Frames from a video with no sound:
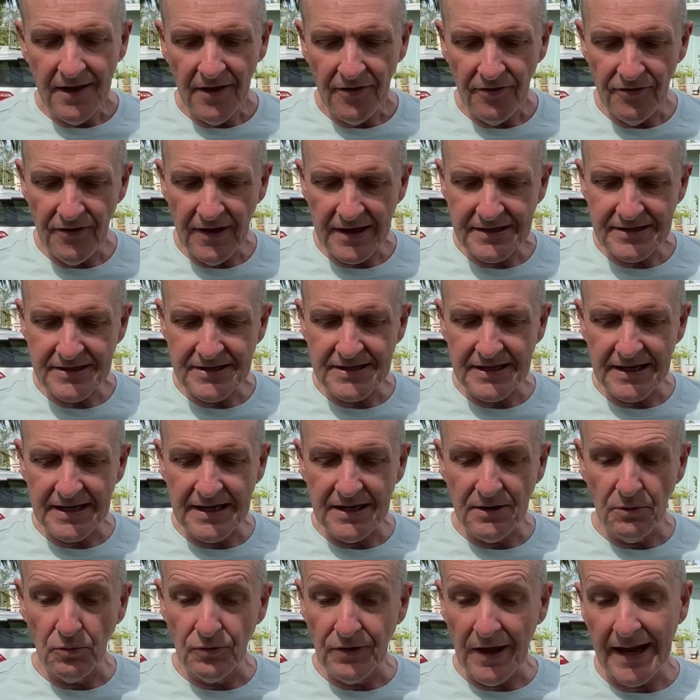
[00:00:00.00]
that
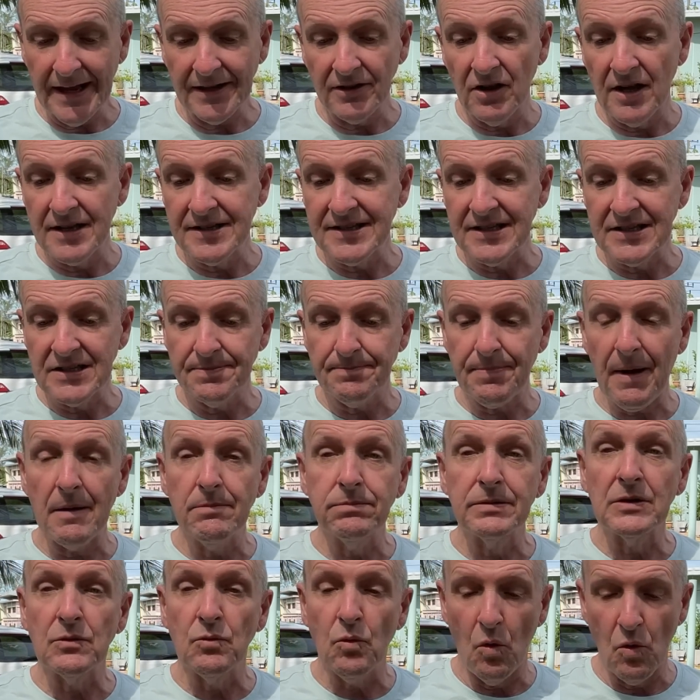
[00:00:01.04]
the headline says,
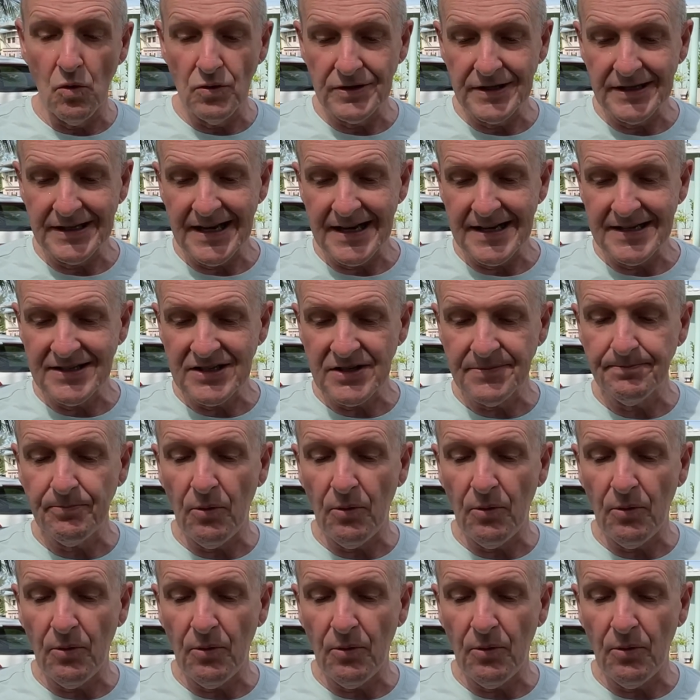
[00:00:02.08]
public warned against